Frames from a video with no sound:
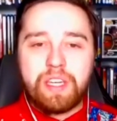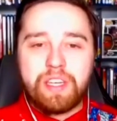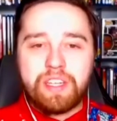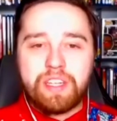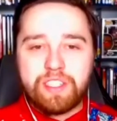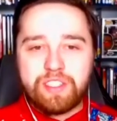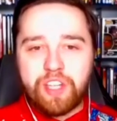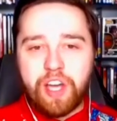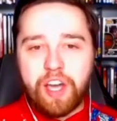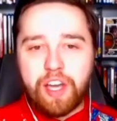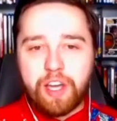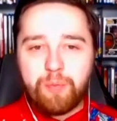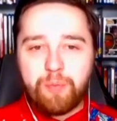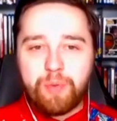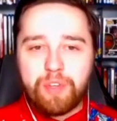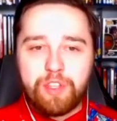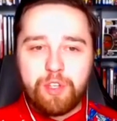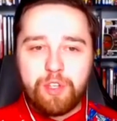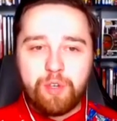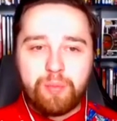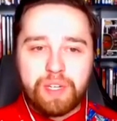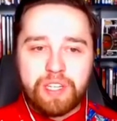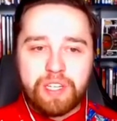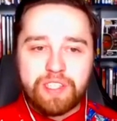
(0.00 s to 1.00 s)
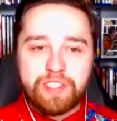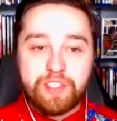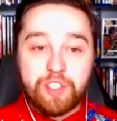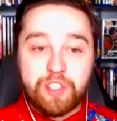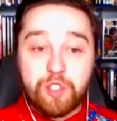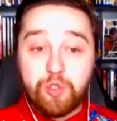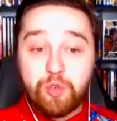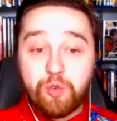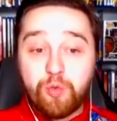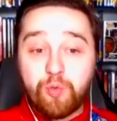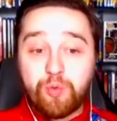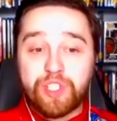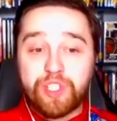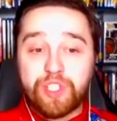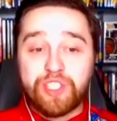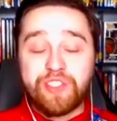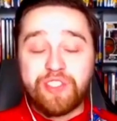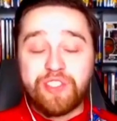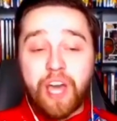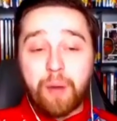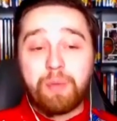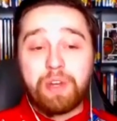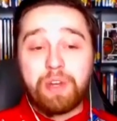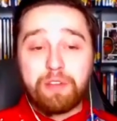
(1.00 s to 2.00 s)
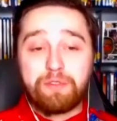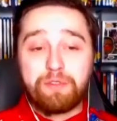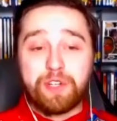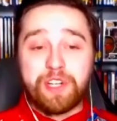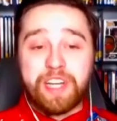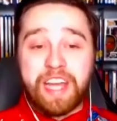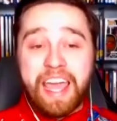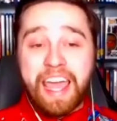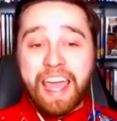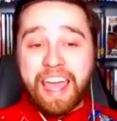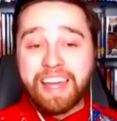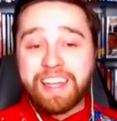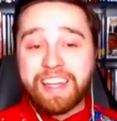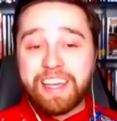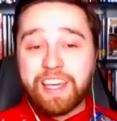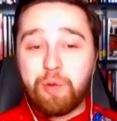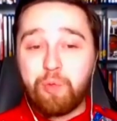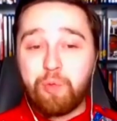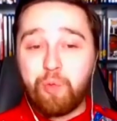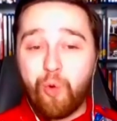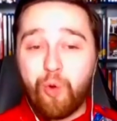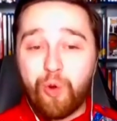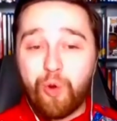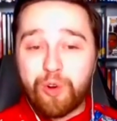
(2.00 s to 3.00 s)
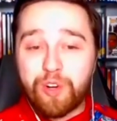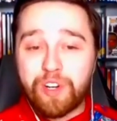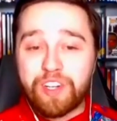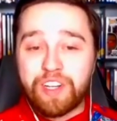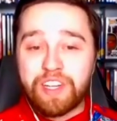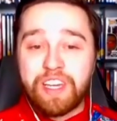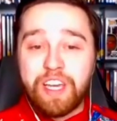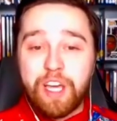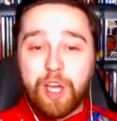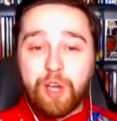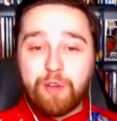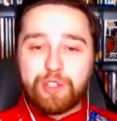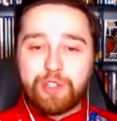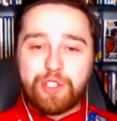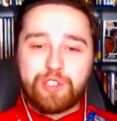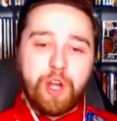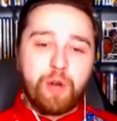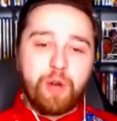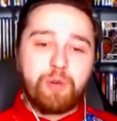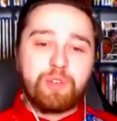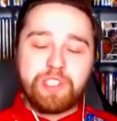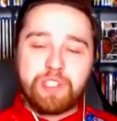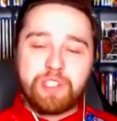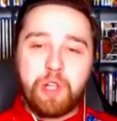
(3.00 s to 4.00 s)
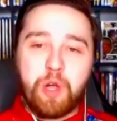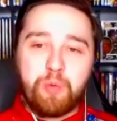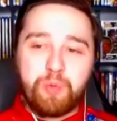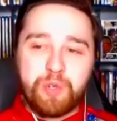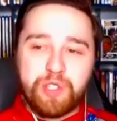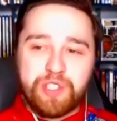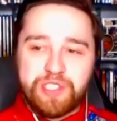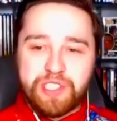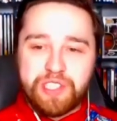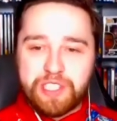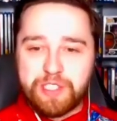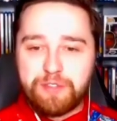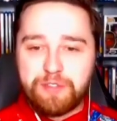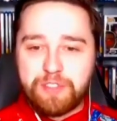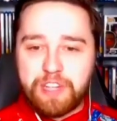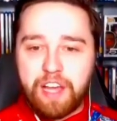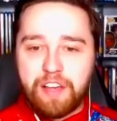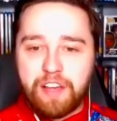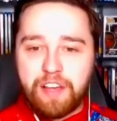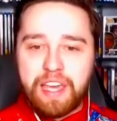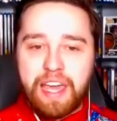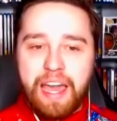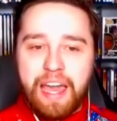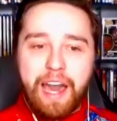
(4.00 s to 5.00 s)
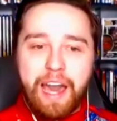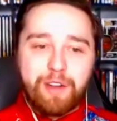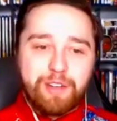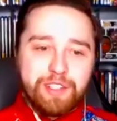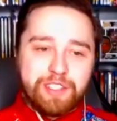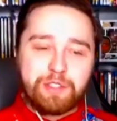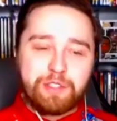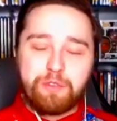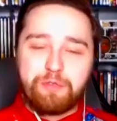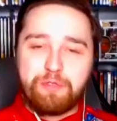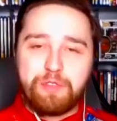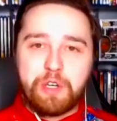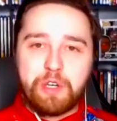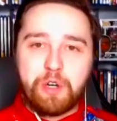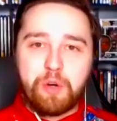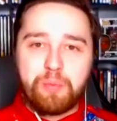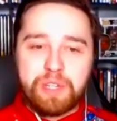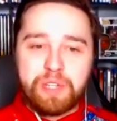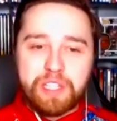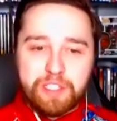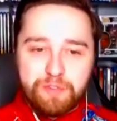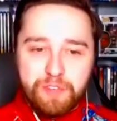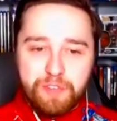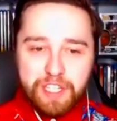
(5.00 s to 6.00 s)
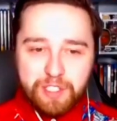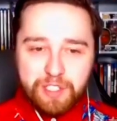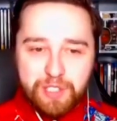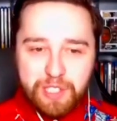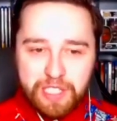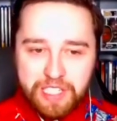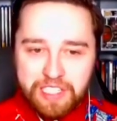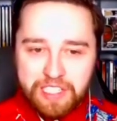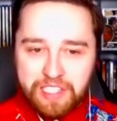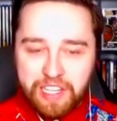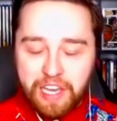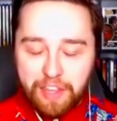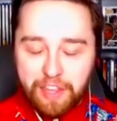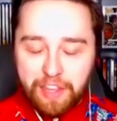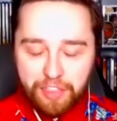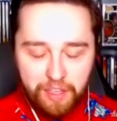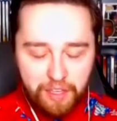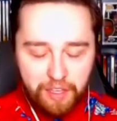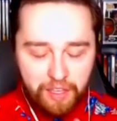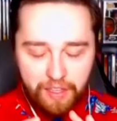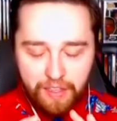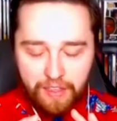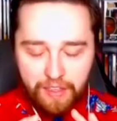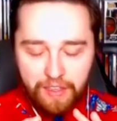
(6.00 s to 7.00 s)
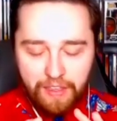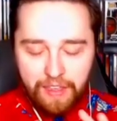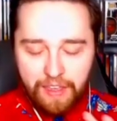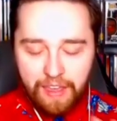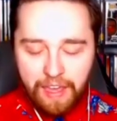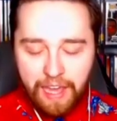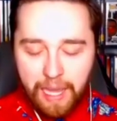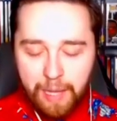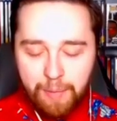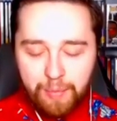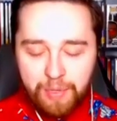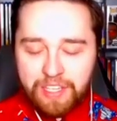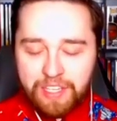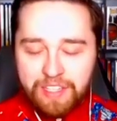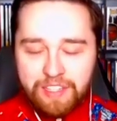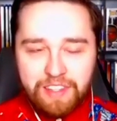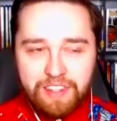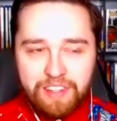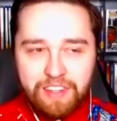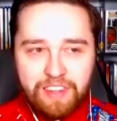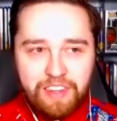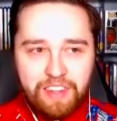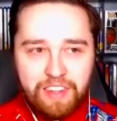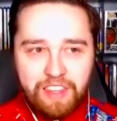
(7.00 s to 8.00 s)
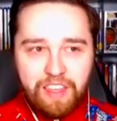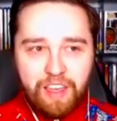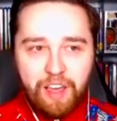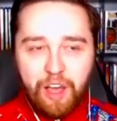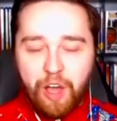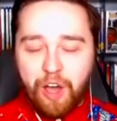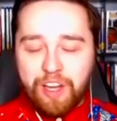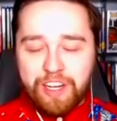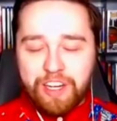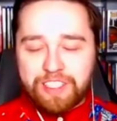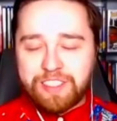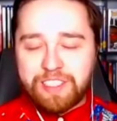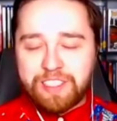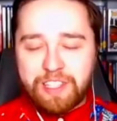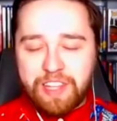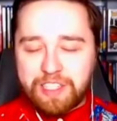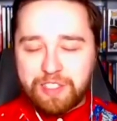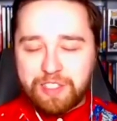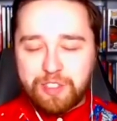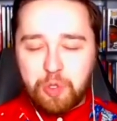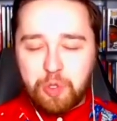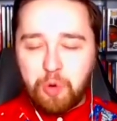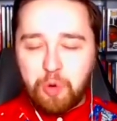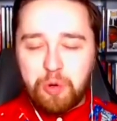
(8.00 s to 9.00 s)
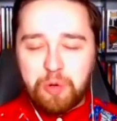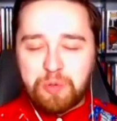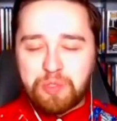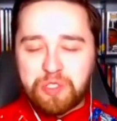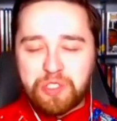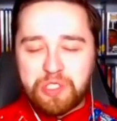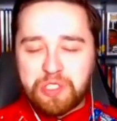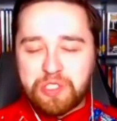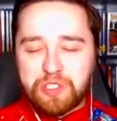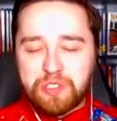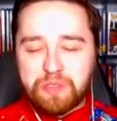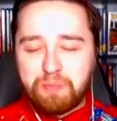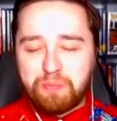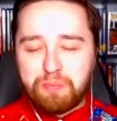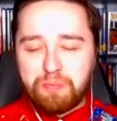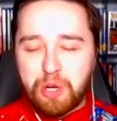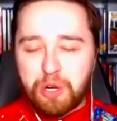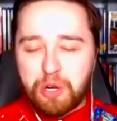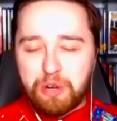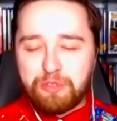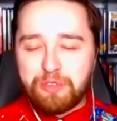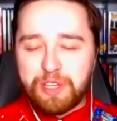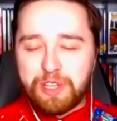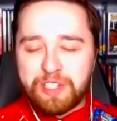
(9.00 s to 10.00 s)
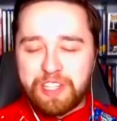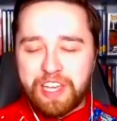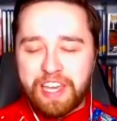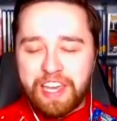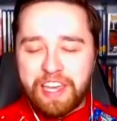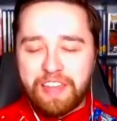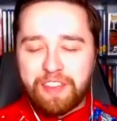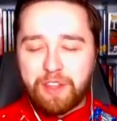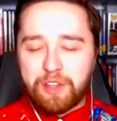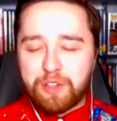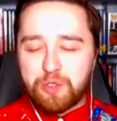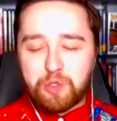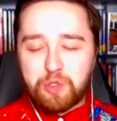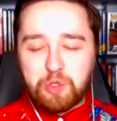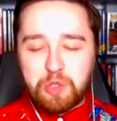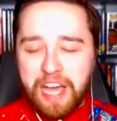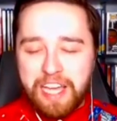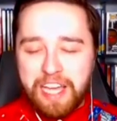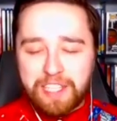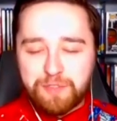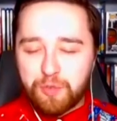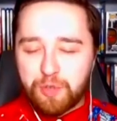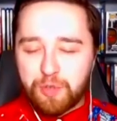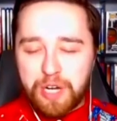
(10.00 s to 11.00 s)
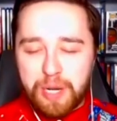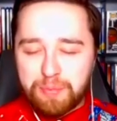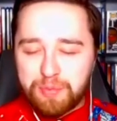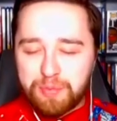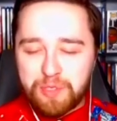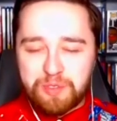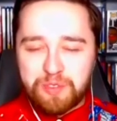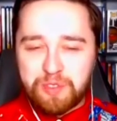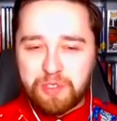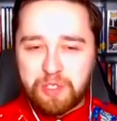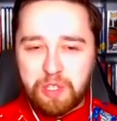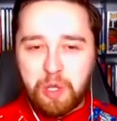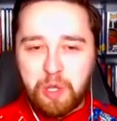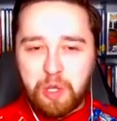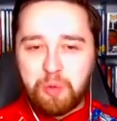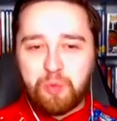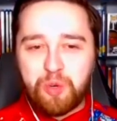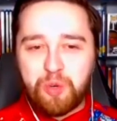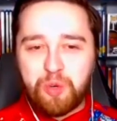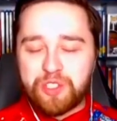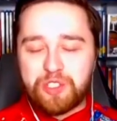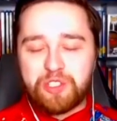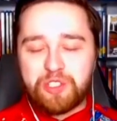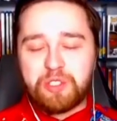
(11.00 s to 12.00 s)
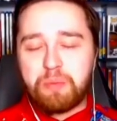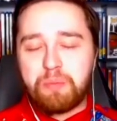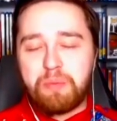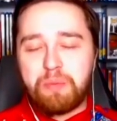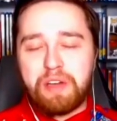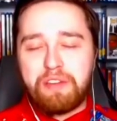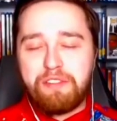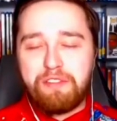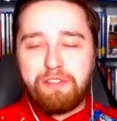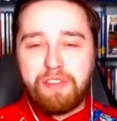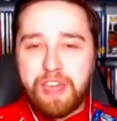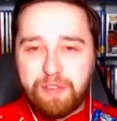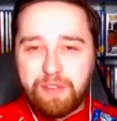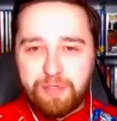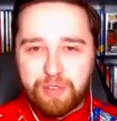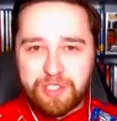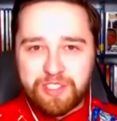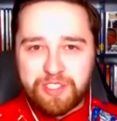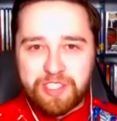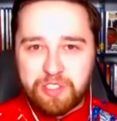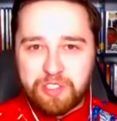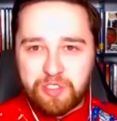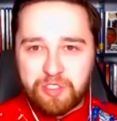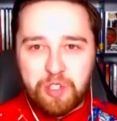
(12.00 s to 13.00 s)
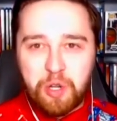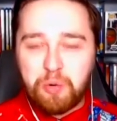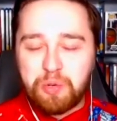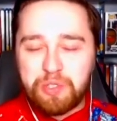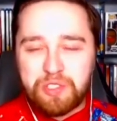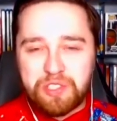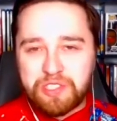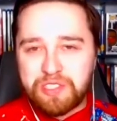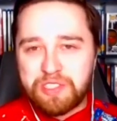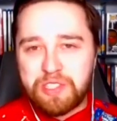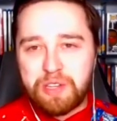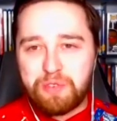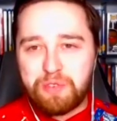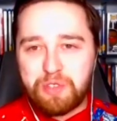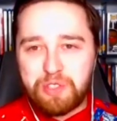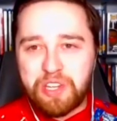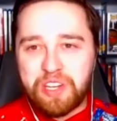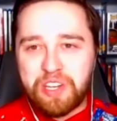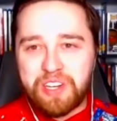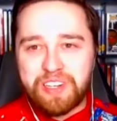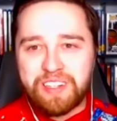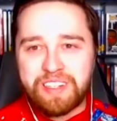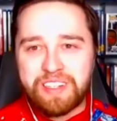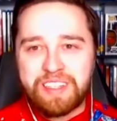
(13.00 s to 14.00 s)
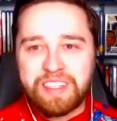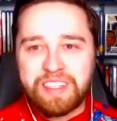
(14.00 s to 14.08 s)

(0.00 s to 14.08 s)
here talking with you because you were just nominated for an Annie Award for Star Wars: The Clone Wars series finale. How does it feel? Because Victory and Death, I mean, honestly, that score was just perfect. And those last four episodes of Clone Wars are some of my favorites that Star Wars has ever done.